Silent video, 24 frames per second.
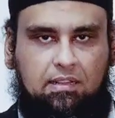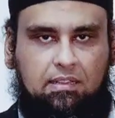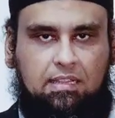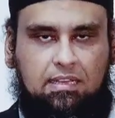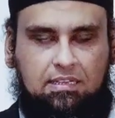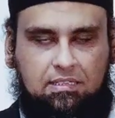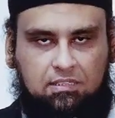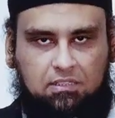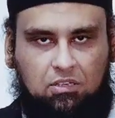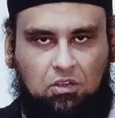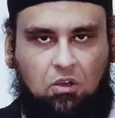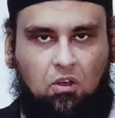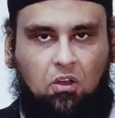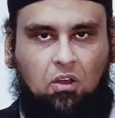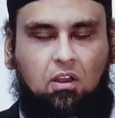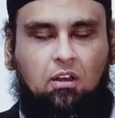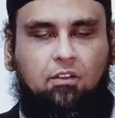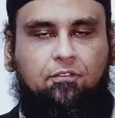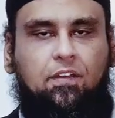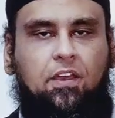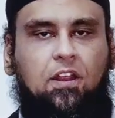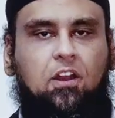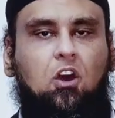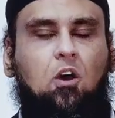this
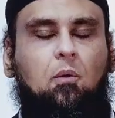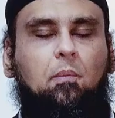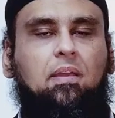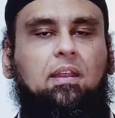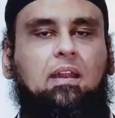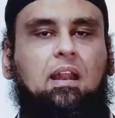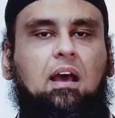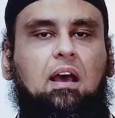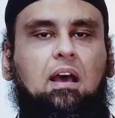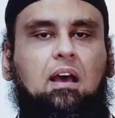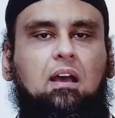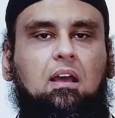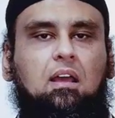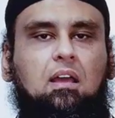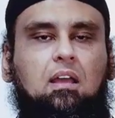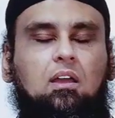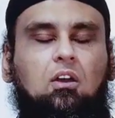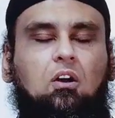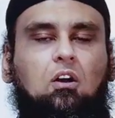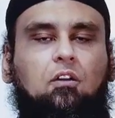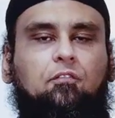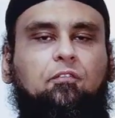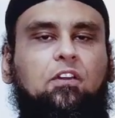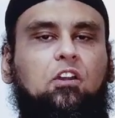whole phenomena
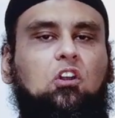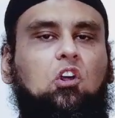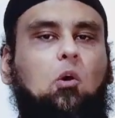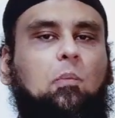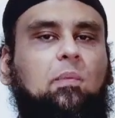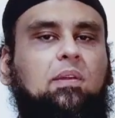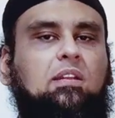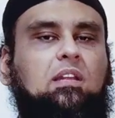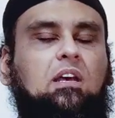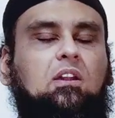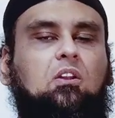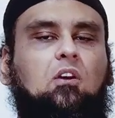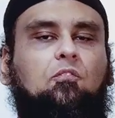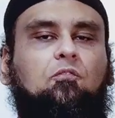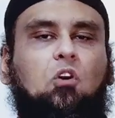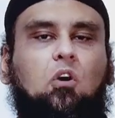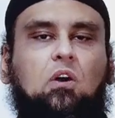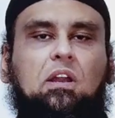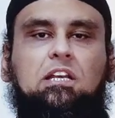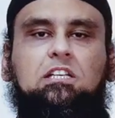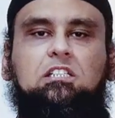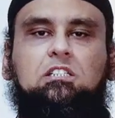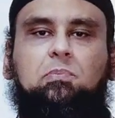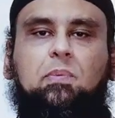or phenomenon of
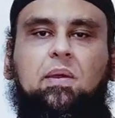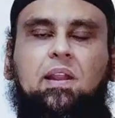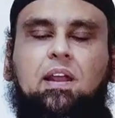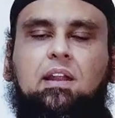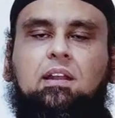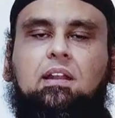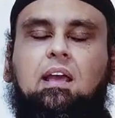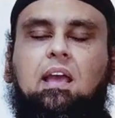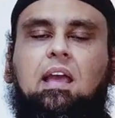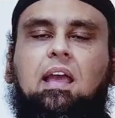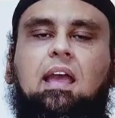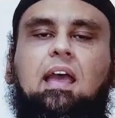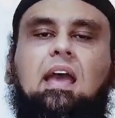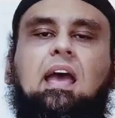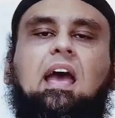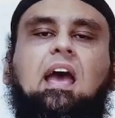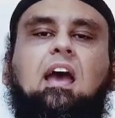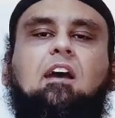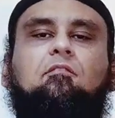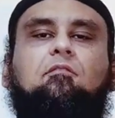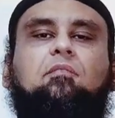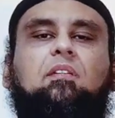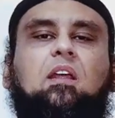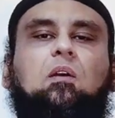holy spirit
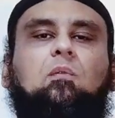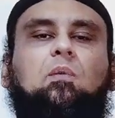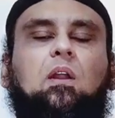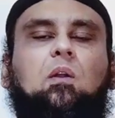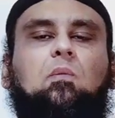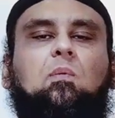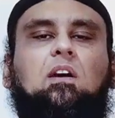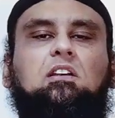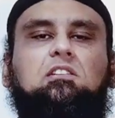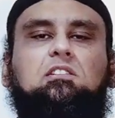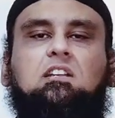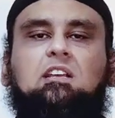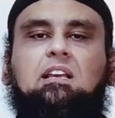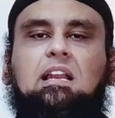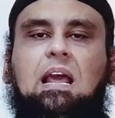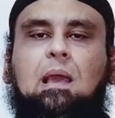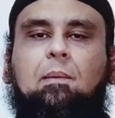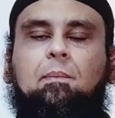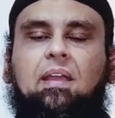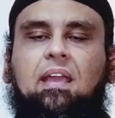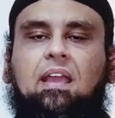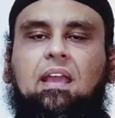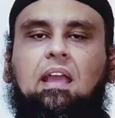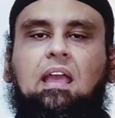everyone was
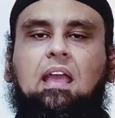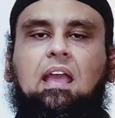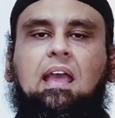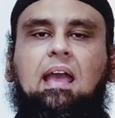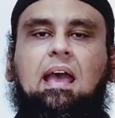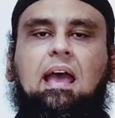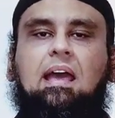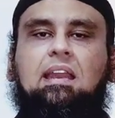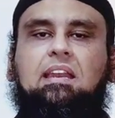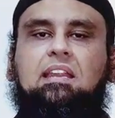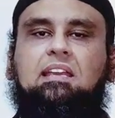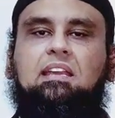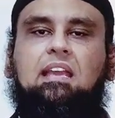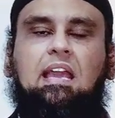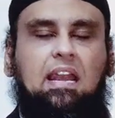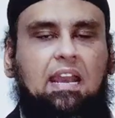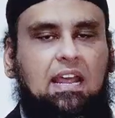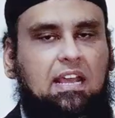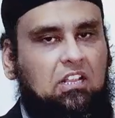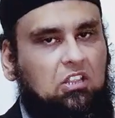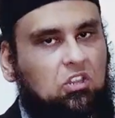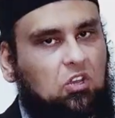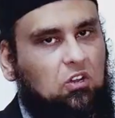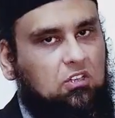claiming and
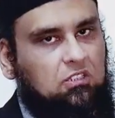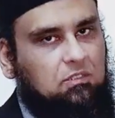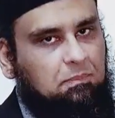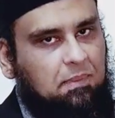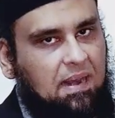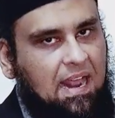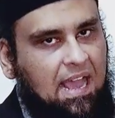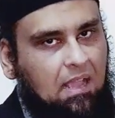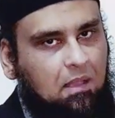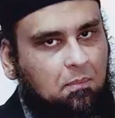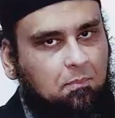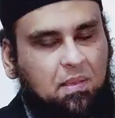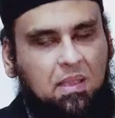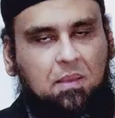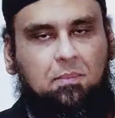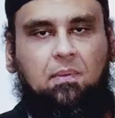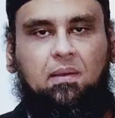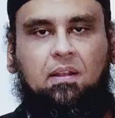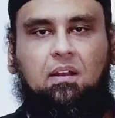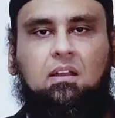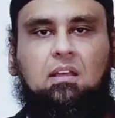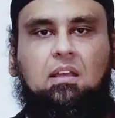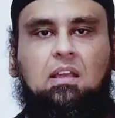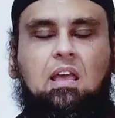killing those black
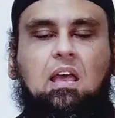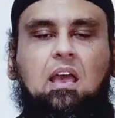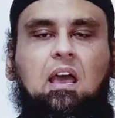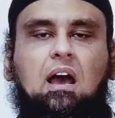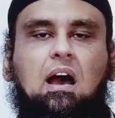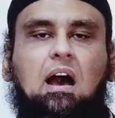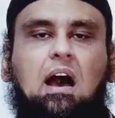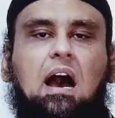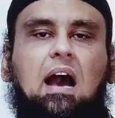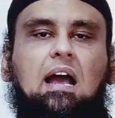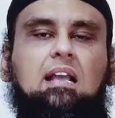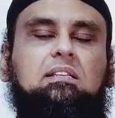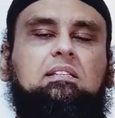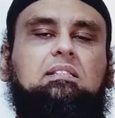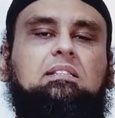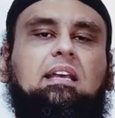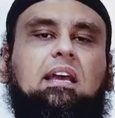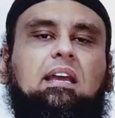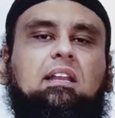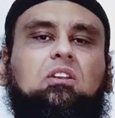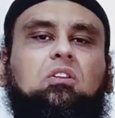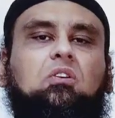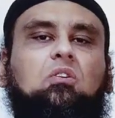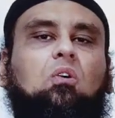people. I
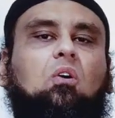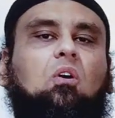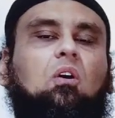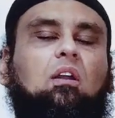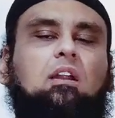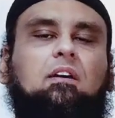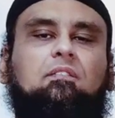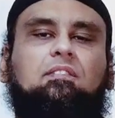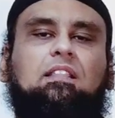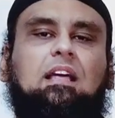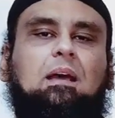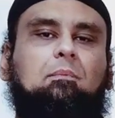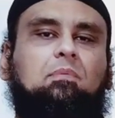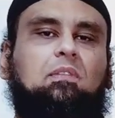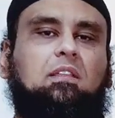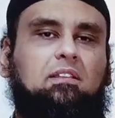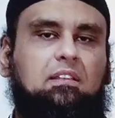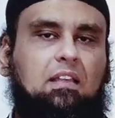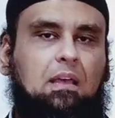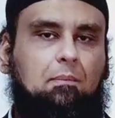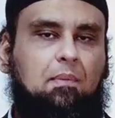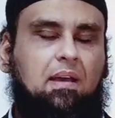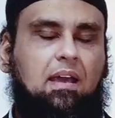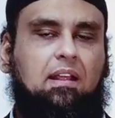said to you, all of them, these
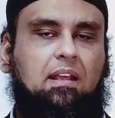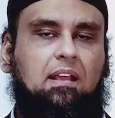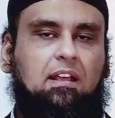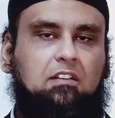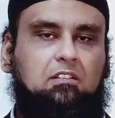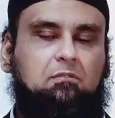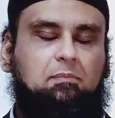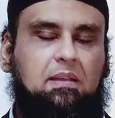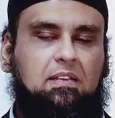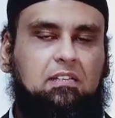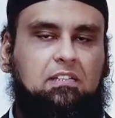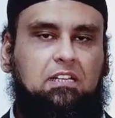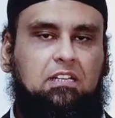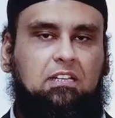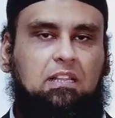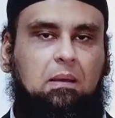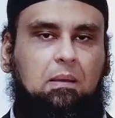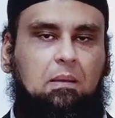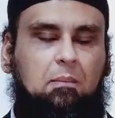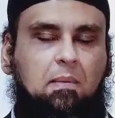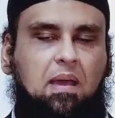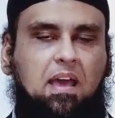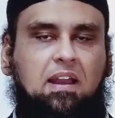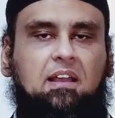Americans, especially
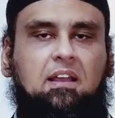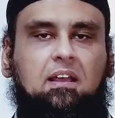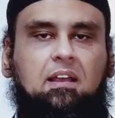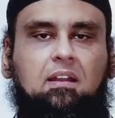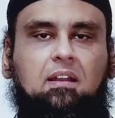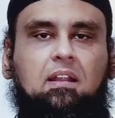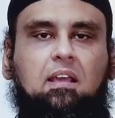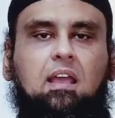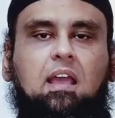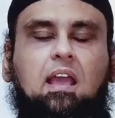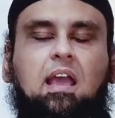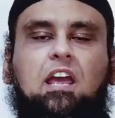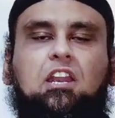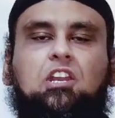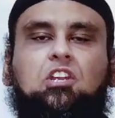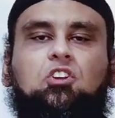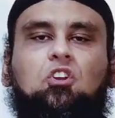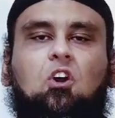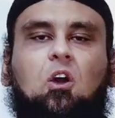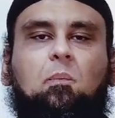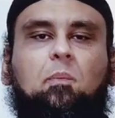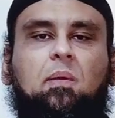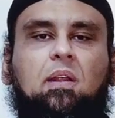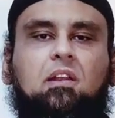the American and
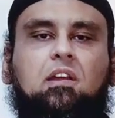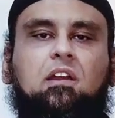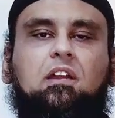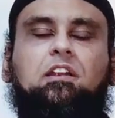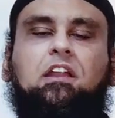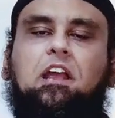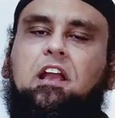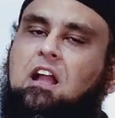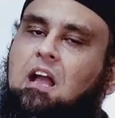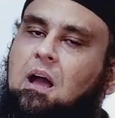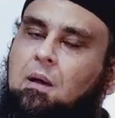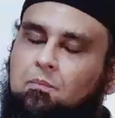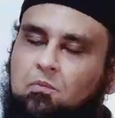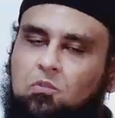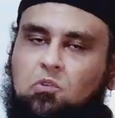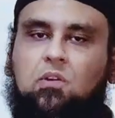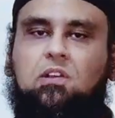European country, come